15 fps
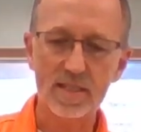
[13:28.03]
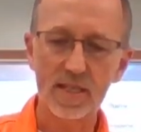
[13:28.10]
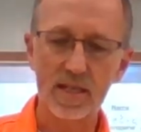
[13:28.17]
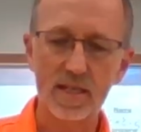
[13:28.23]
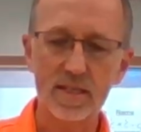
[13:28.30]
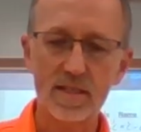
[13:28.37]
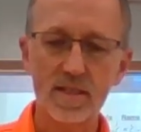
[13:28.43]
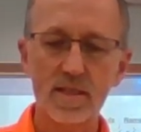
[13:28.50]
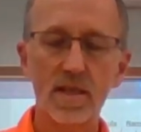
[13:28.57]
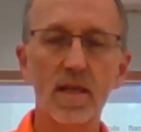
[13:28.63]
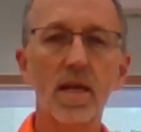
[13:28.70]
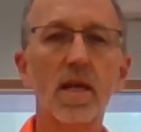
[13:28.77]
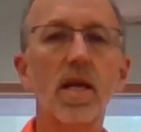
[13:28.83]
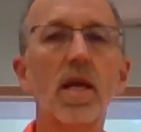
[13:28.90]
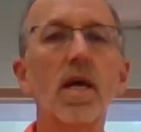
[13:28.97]
is
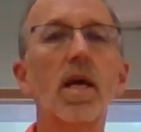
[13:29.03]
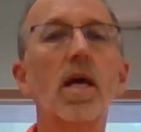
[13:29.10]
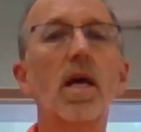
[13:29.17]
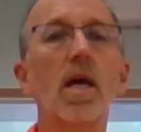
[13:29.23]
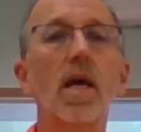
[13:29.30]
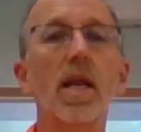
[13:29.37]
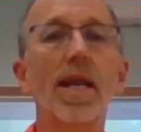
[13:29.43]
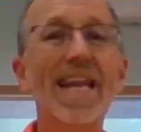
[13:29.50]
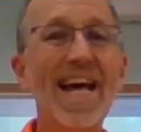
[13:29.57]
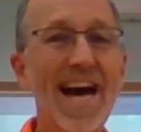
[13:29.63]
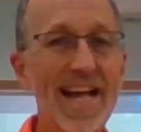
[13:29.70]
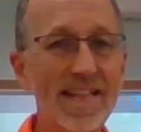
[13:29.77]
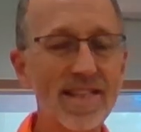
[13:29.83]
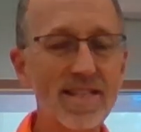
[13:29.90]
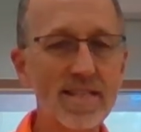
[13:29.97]

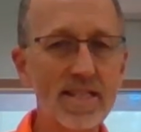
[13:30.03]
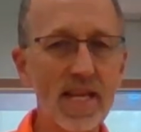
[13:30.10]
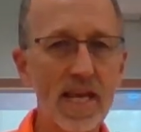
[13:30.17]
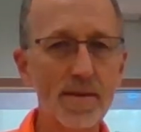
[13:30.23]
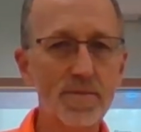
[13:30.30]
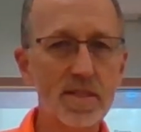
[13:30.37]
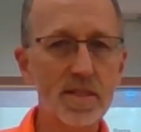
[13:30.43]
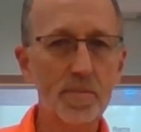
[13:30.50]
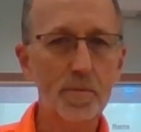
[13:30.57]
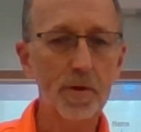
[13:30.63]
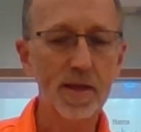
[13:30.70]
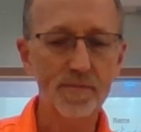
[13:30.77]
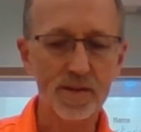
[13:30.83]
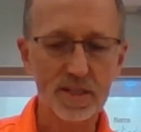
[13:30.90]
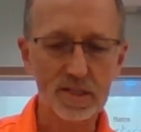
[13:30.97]
not the same as the
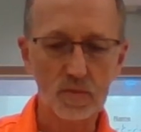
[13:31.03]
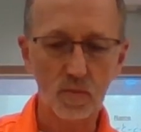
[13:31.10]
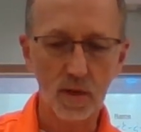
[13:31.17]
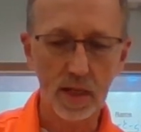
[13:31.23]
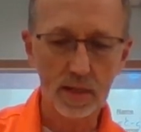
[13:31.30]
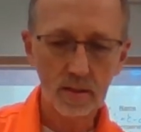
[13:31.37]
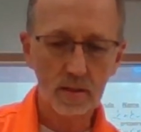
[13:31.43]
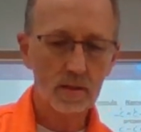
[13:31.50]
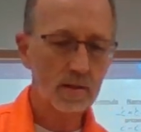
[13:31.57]
previous one.